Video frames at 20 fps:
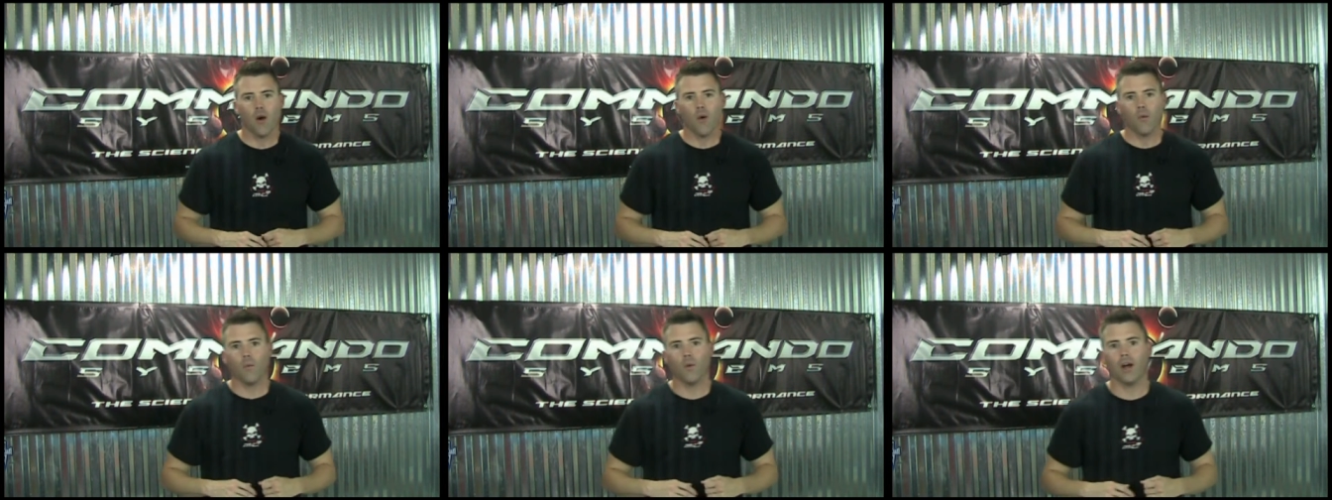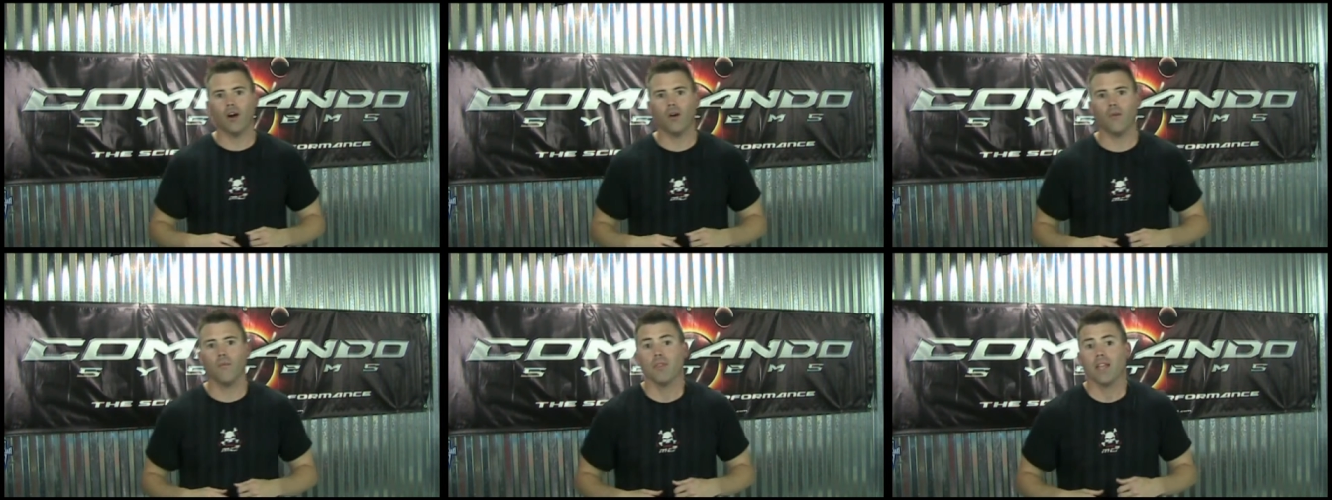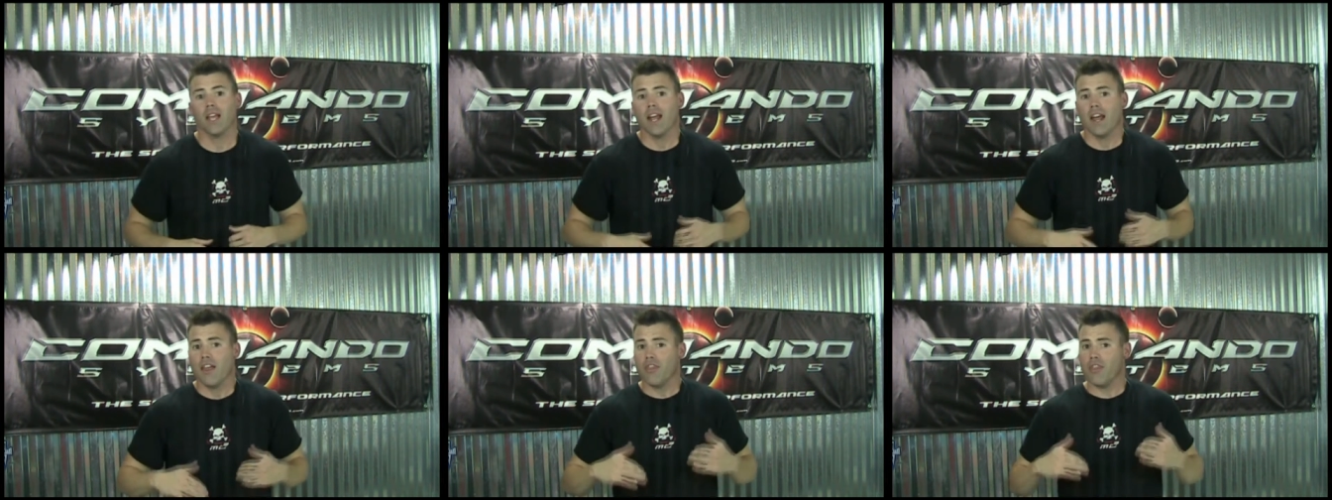Well,
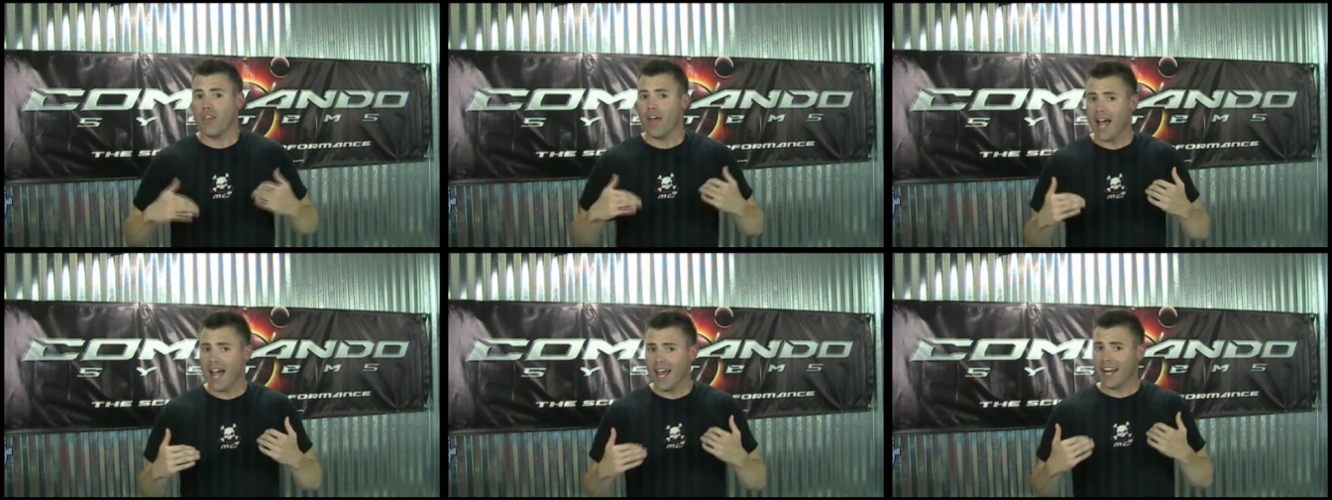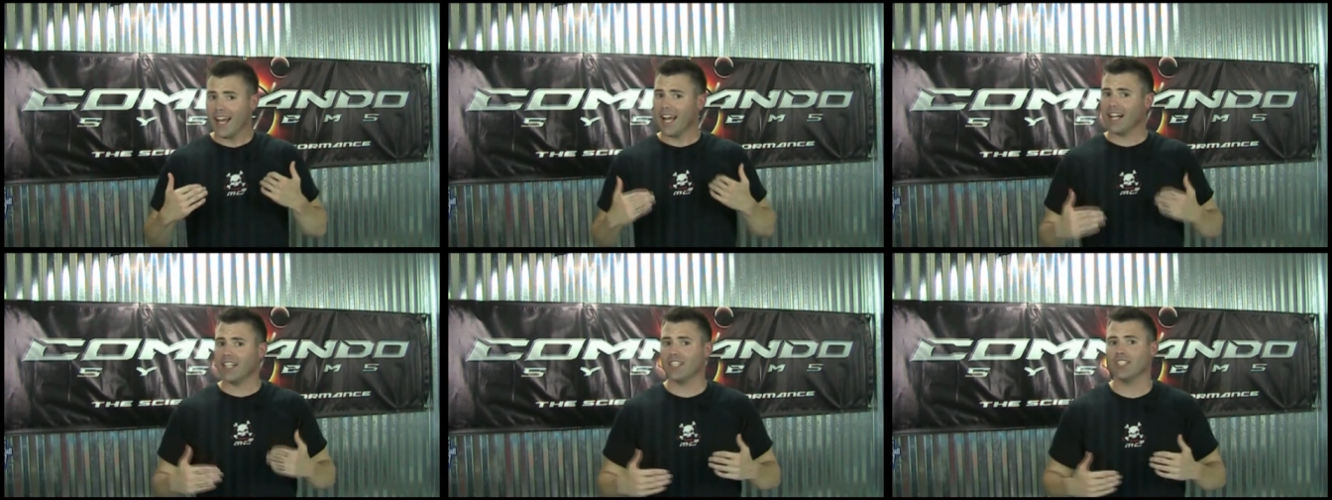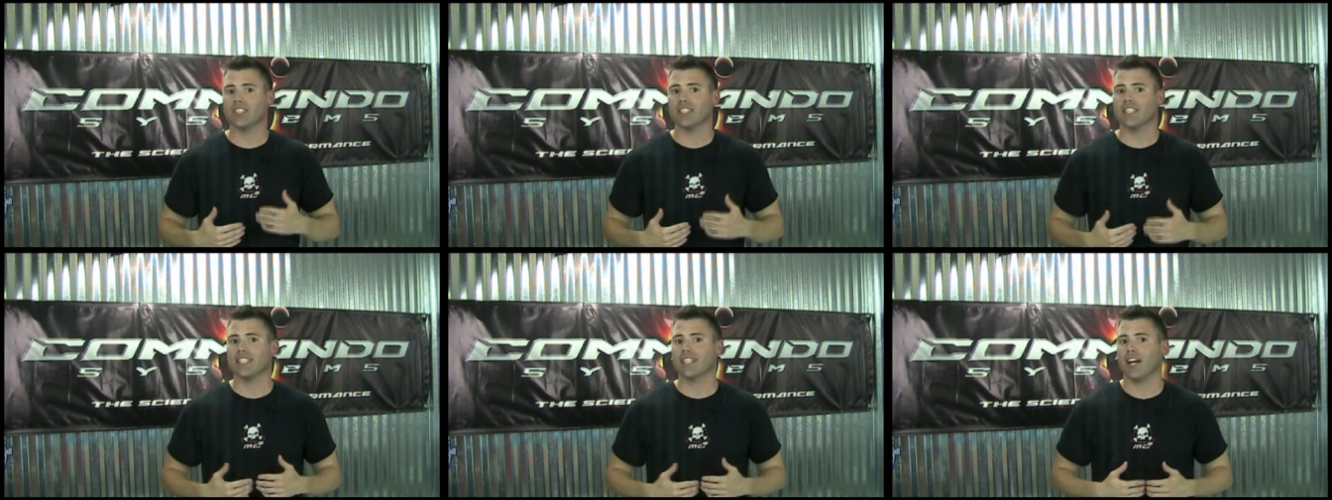that
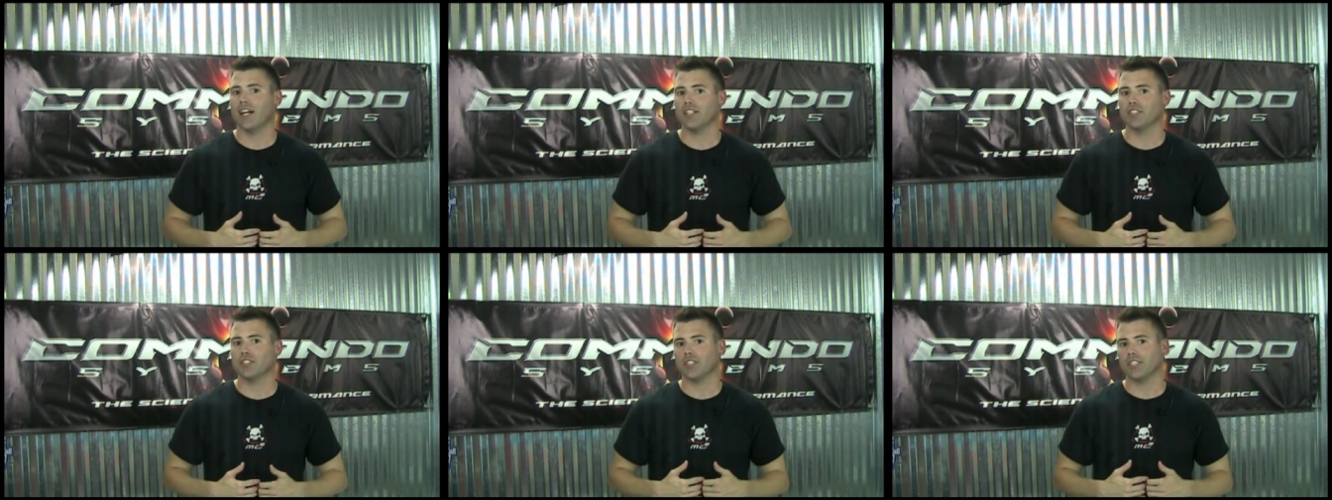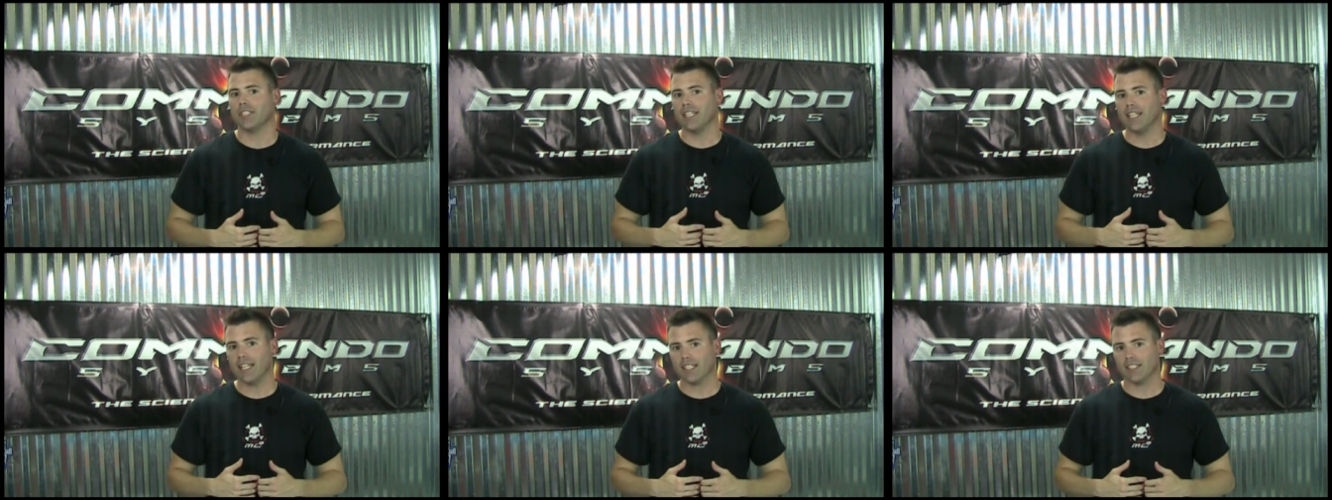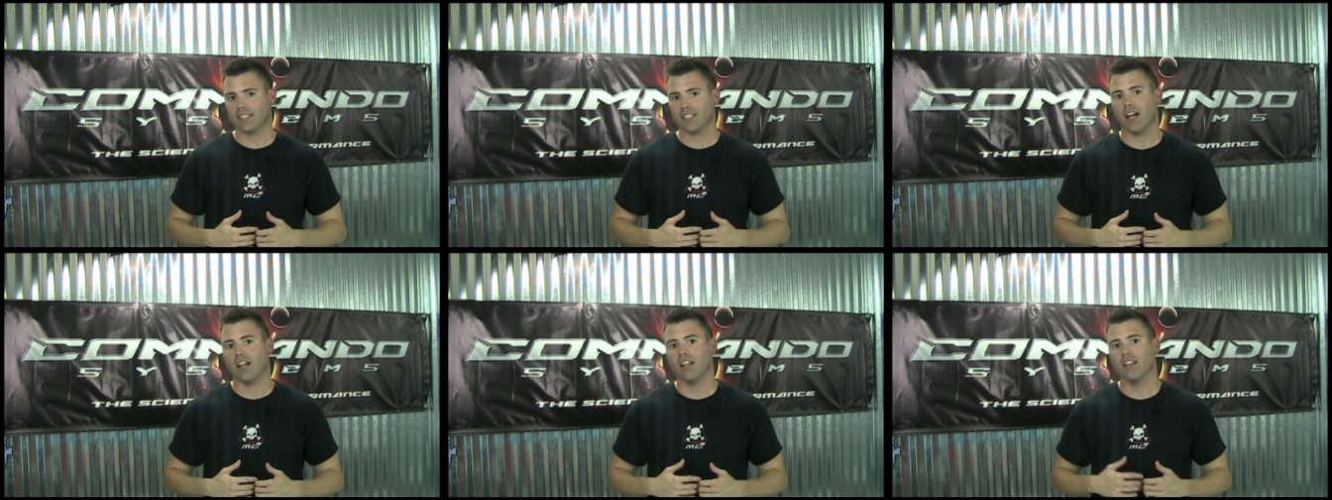actually
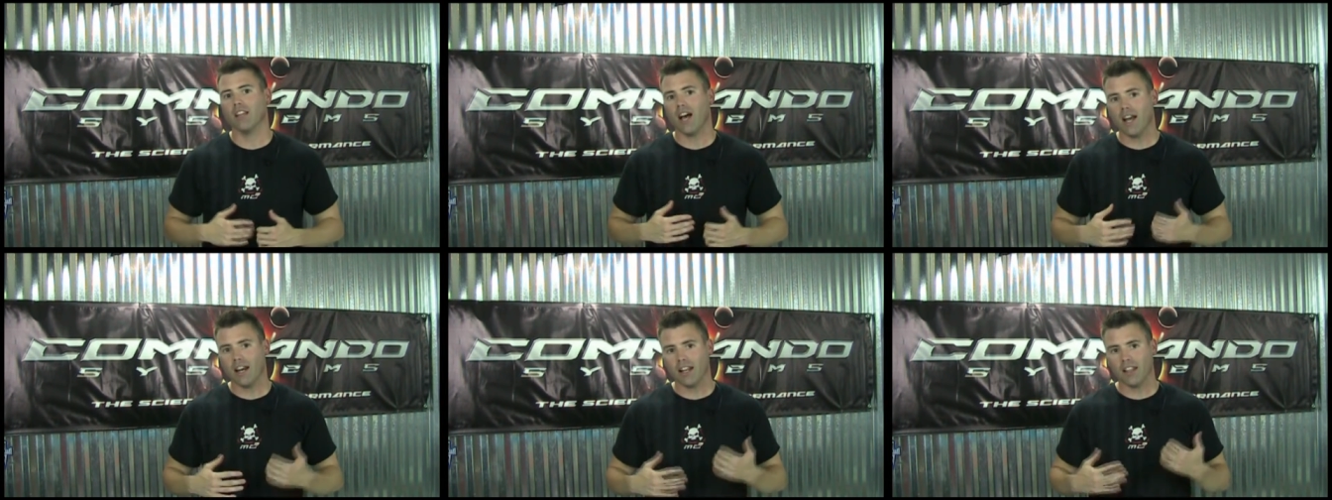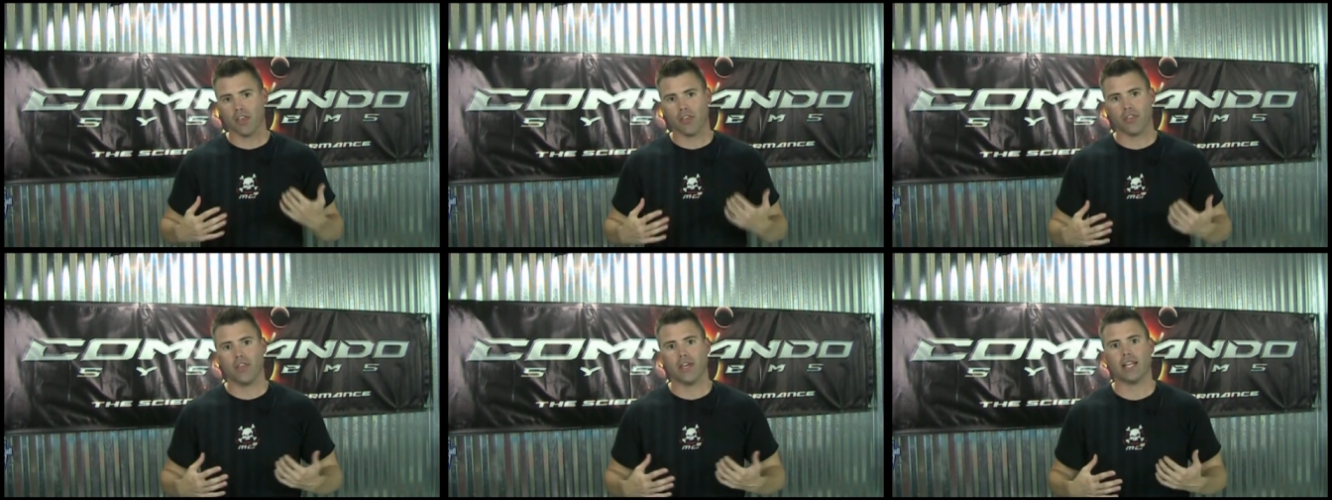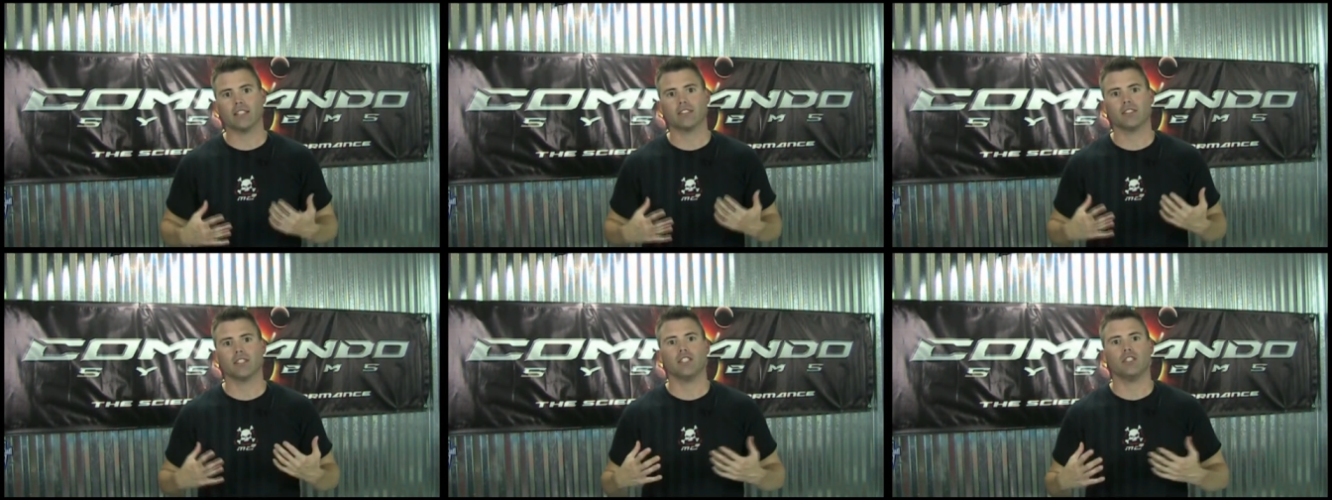contradicts a lot of the
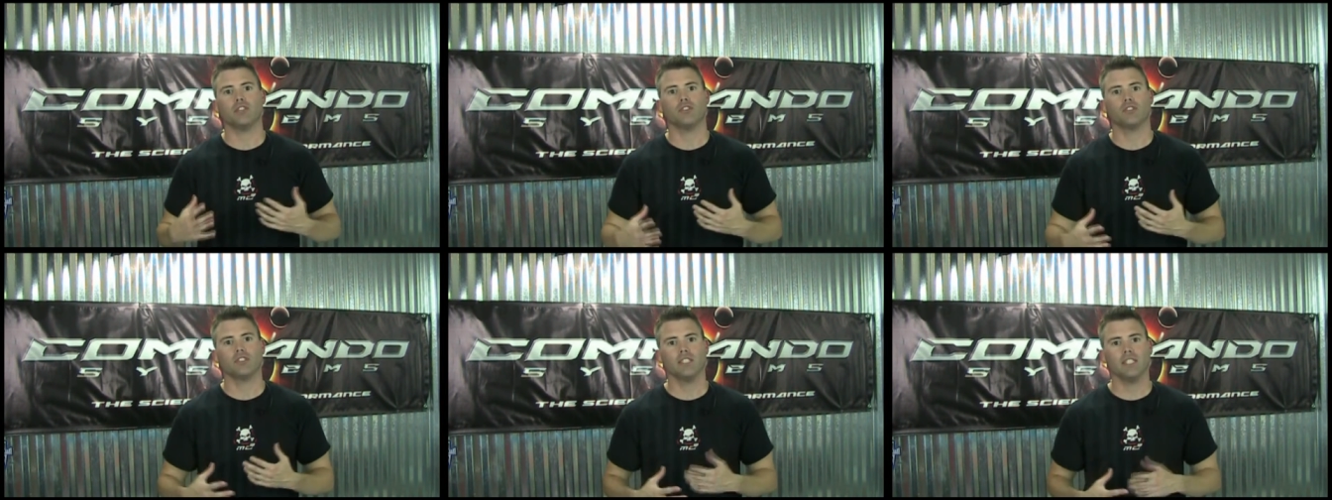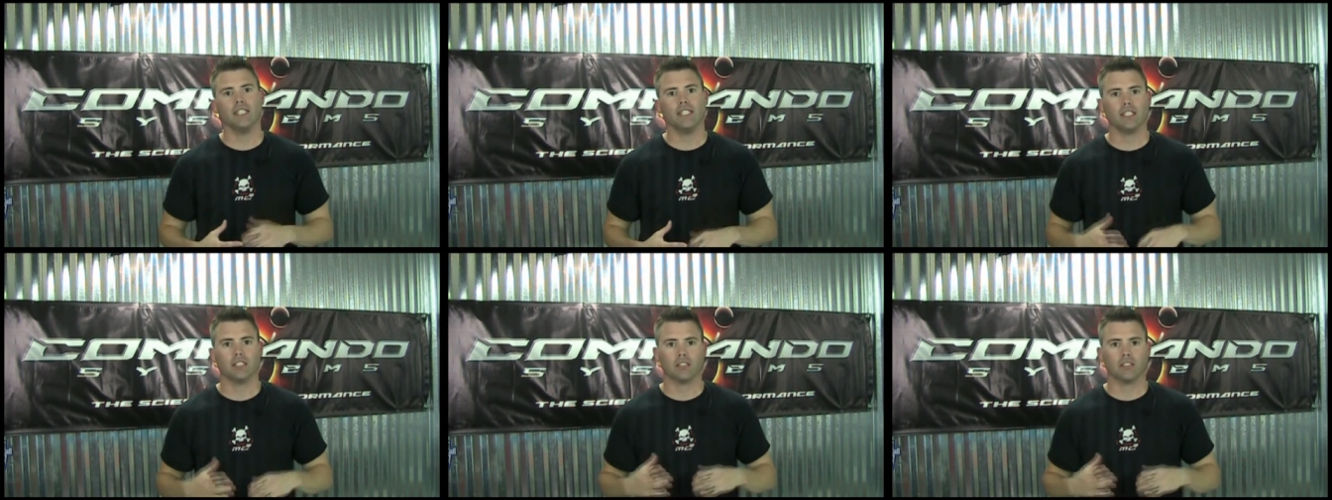things that you see,